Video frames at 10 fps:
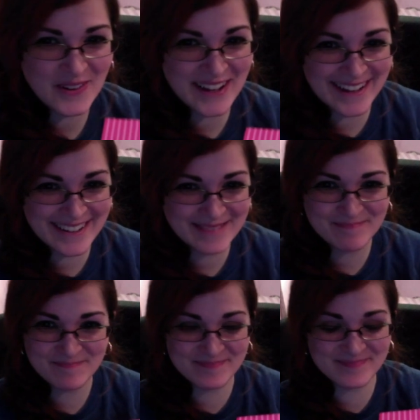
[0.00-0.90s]
okay.
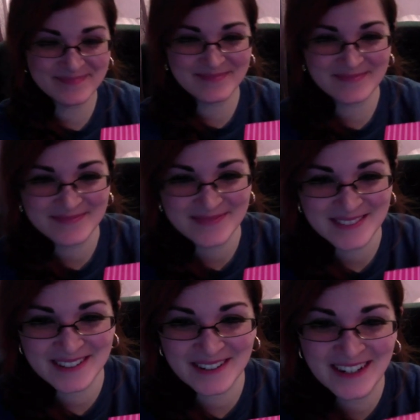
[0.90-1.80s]

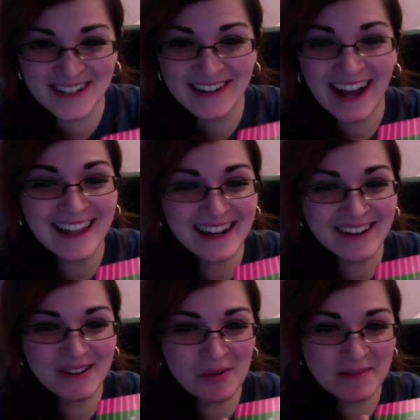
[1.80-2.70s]
So here I like how
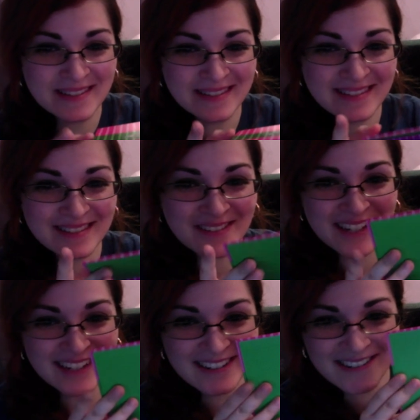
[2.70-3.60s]
it opens. So
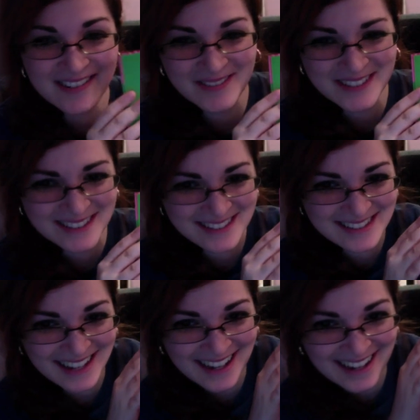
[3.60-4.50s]
here's what's
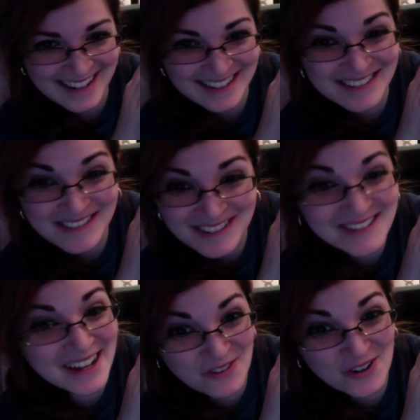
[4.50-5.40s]
inside. So you do
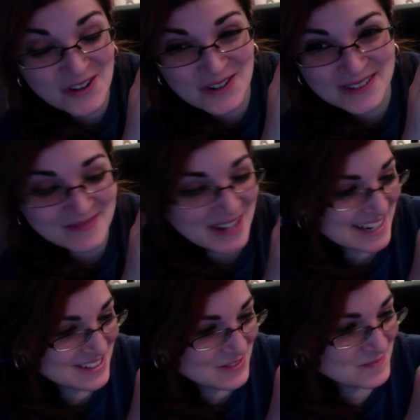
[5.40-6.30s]
get food,
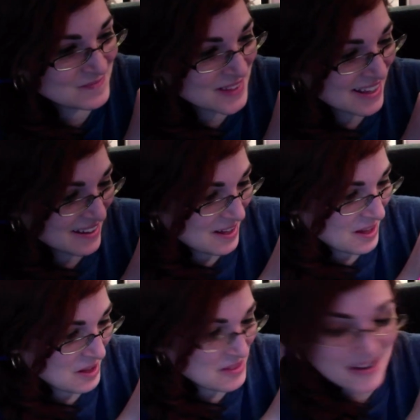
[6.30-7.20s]
kind of.
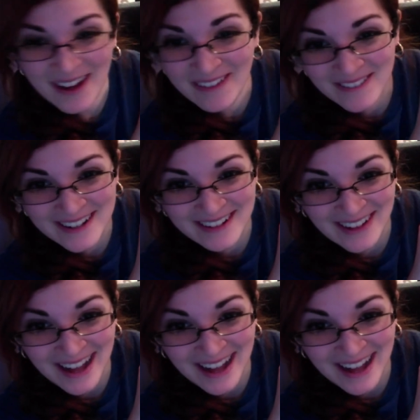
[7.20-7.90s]
They're not real.